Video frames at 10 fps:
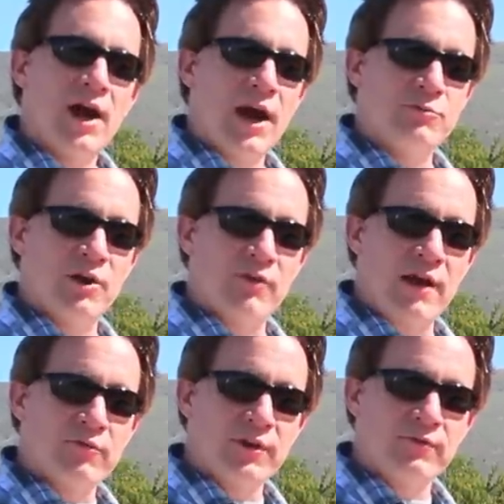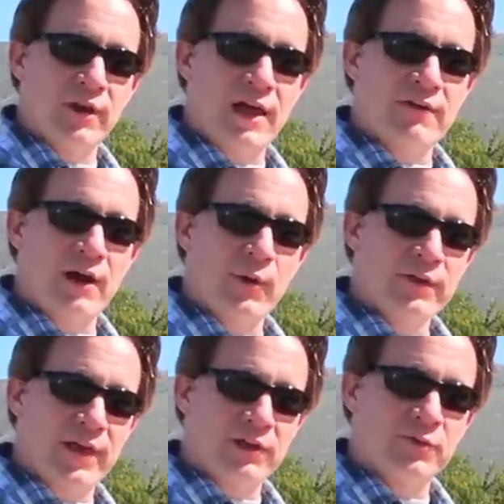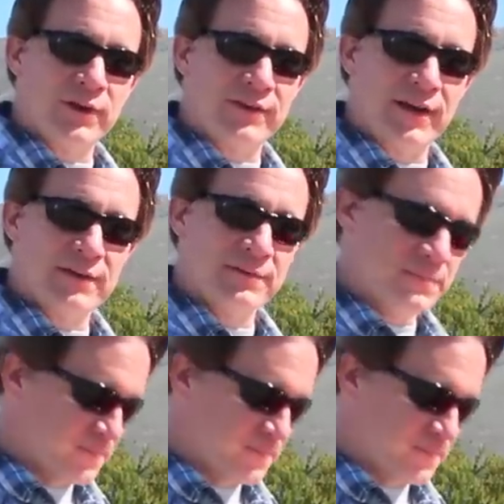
I'm Jay Raftery for Live Eyewear. Thanks for listening.